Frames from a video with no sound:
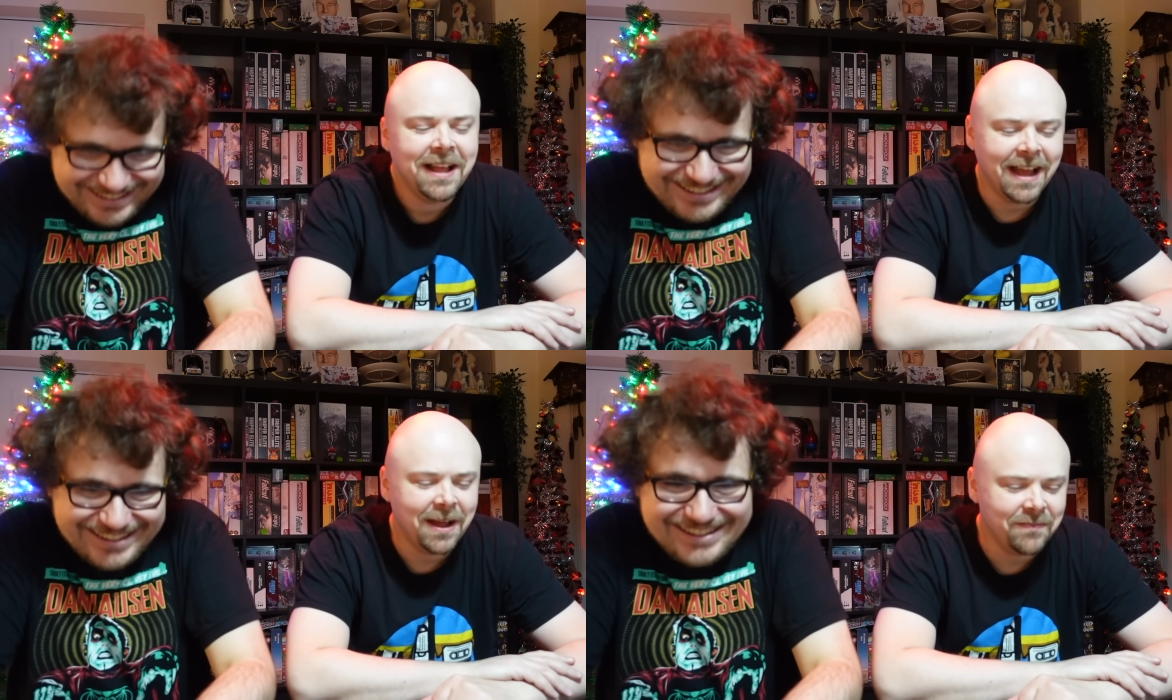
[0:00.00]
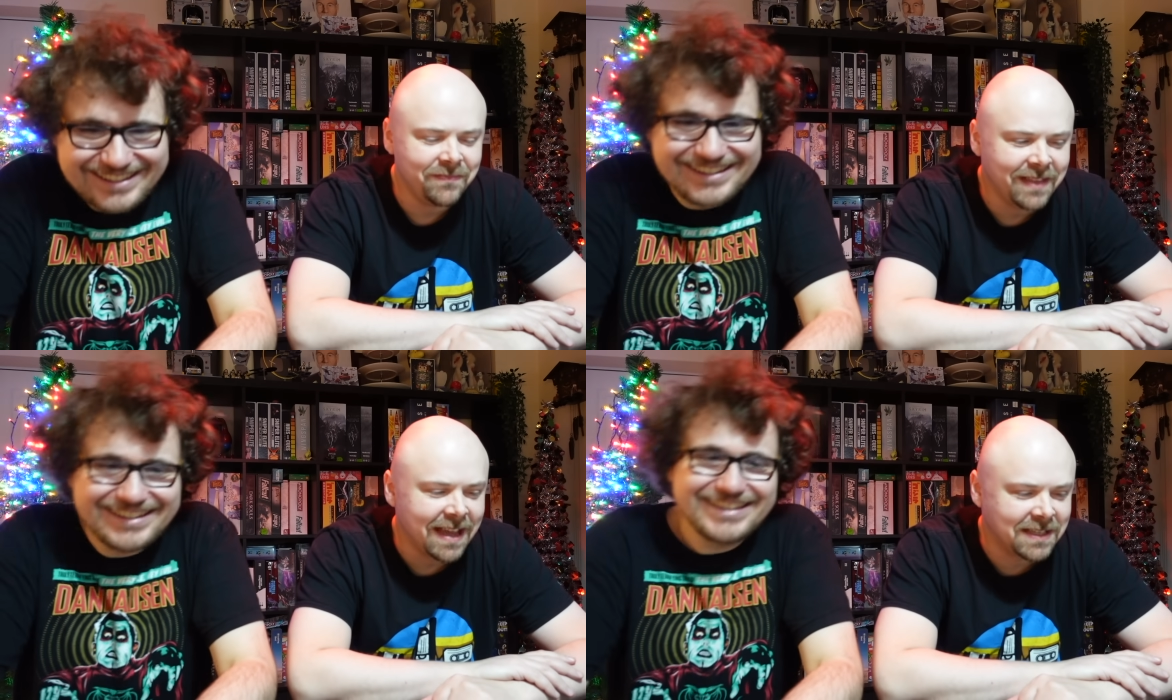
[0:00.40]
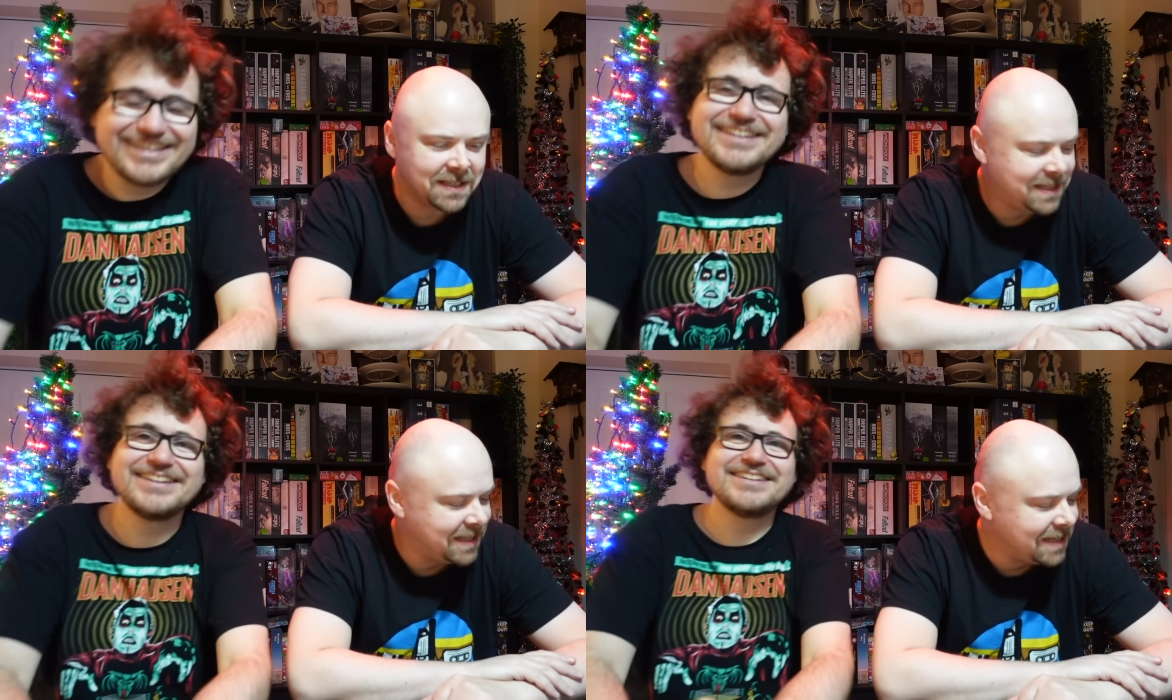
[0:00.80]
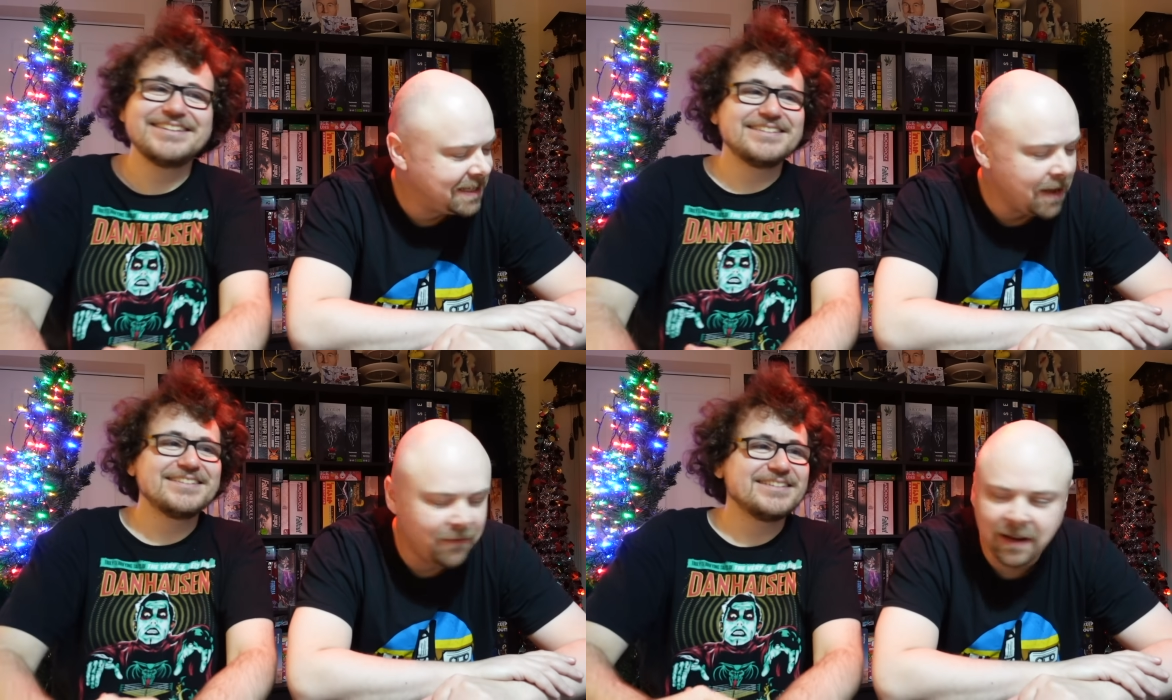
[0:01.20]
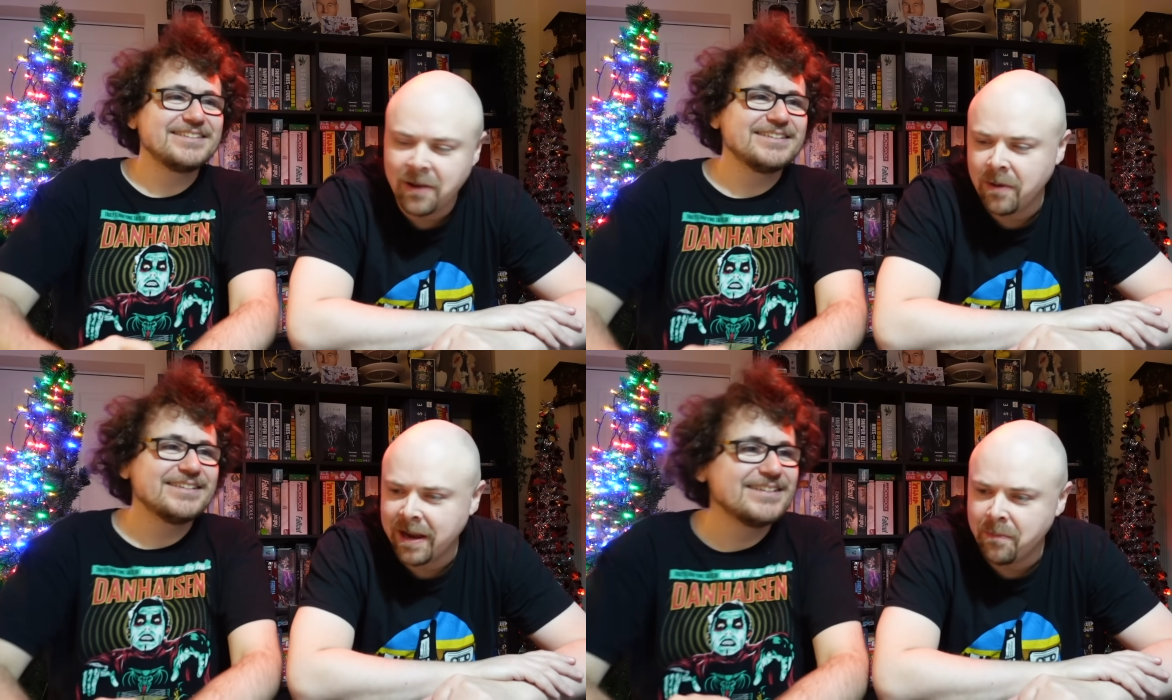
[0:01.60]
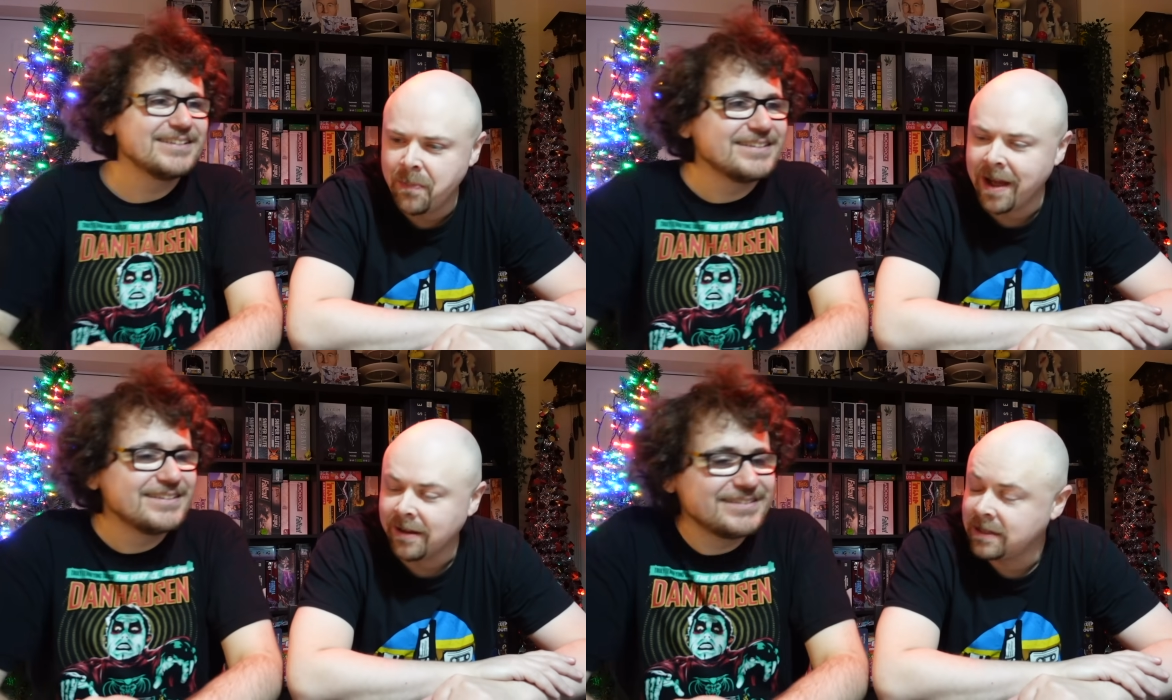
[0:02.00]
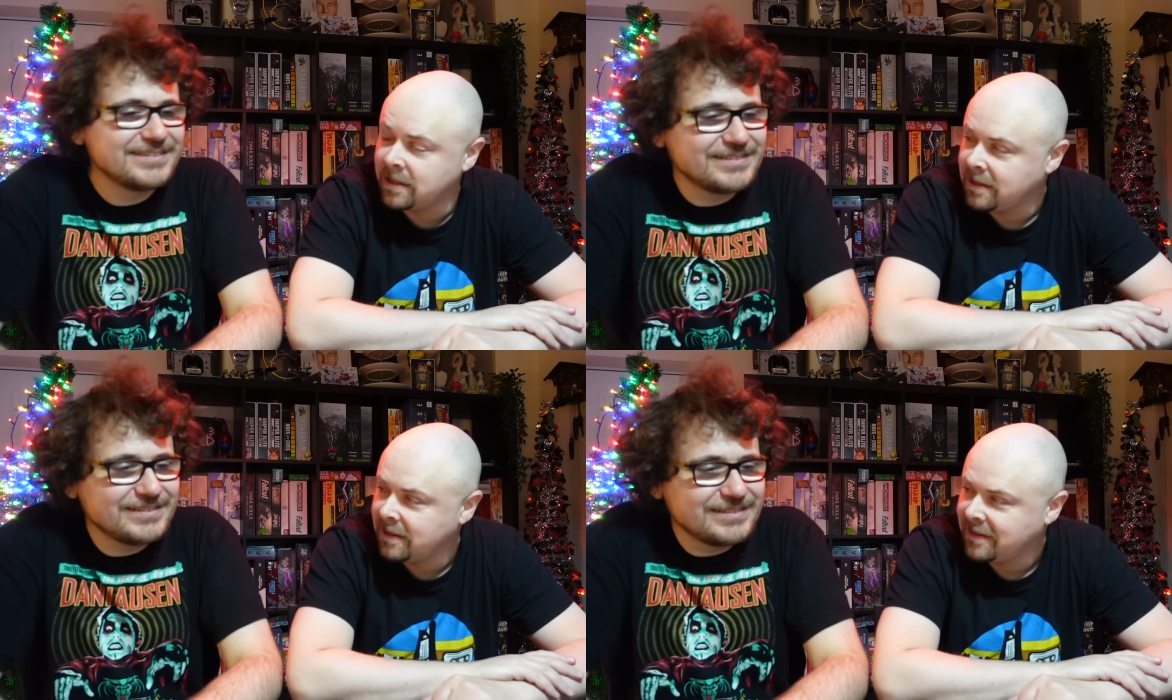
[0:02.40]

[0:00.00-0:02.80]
Speaker 1: Um, that's definitely a win, but